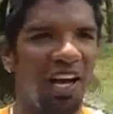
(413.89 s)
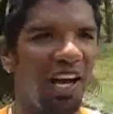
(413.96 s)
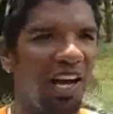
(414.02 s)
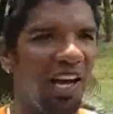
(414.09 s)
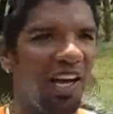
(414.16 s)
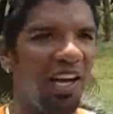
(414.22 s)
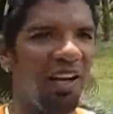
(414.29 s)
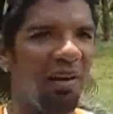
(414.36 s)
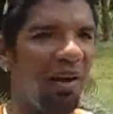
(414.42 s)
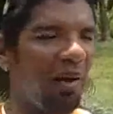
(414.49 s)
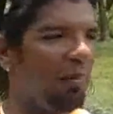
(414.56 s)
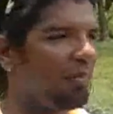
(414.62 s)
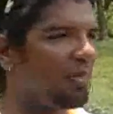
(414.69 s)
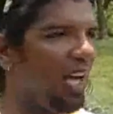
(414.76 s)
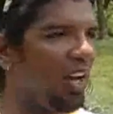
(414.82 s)

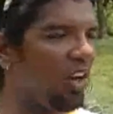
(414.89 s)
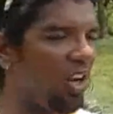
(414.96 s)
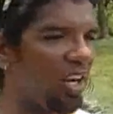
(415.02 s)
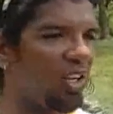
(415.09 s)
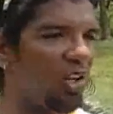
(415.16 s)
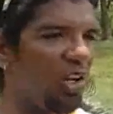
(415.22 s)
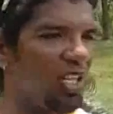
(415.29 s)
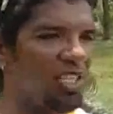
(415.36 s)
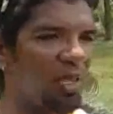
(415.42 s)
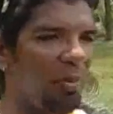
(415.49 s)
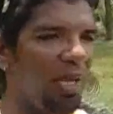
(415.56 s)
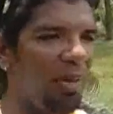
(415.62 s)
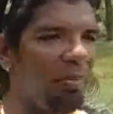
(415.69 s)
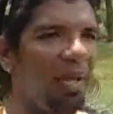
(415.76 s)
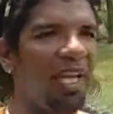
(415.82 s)
A lot of calls
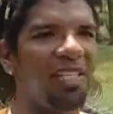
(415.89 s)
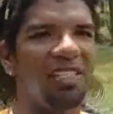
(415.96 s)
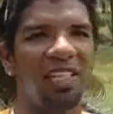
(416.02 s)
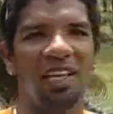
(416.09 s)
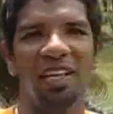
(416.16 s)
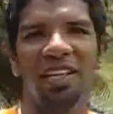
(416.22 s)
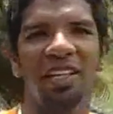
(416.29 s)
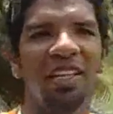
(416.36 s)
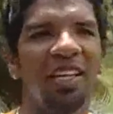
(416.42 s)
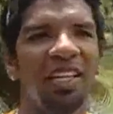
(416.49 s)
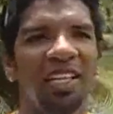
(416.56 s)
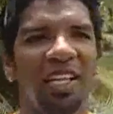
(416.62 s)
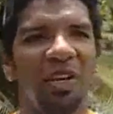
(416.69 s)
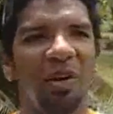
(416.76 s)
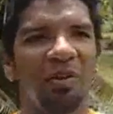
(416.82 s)
are being made to,
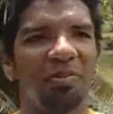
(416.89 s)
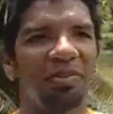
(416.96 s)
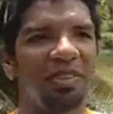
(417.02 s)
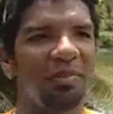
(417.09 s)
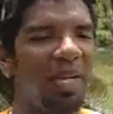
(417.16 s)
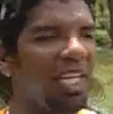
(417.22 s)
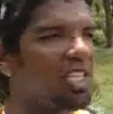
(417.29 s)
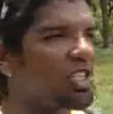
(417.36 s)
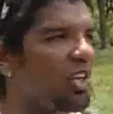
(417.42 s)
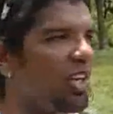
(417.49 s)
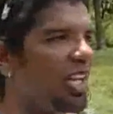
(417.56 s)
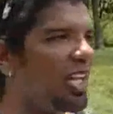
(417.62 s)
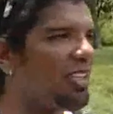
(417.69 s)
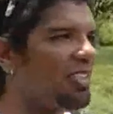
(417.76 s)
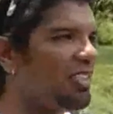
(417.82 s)
making
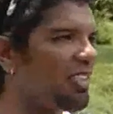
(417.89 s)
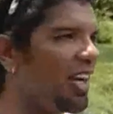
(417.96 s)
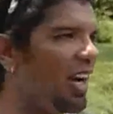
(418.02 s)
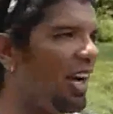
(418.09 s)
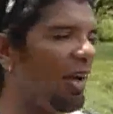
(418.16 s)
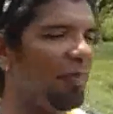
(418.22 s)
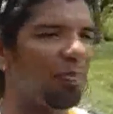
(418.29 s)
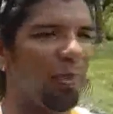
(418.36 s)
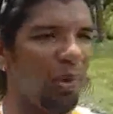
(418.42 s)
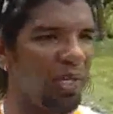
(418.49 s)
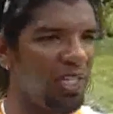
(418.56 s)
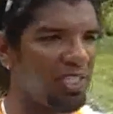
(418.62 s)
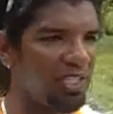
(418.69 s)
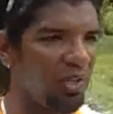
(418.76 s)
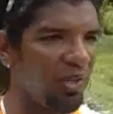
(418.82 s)
sure that
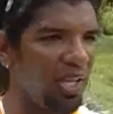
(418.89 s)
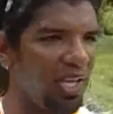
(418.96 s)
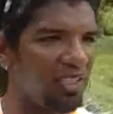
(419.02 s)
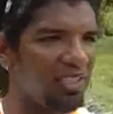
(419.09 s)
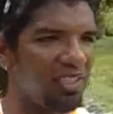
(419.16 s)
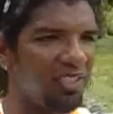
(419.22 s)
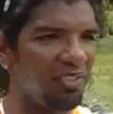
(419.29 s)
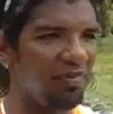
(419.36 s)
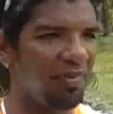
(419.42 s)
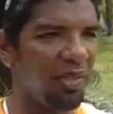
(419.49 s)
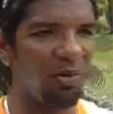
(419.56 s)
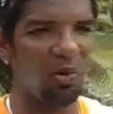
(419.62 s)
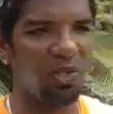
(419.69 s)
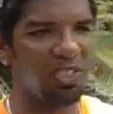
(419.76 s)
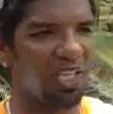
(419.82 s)
police know that
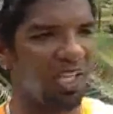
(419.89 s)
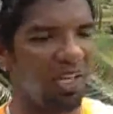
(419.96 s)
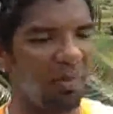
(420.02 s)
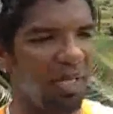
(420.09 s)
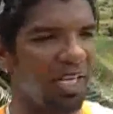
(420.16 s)
the roads are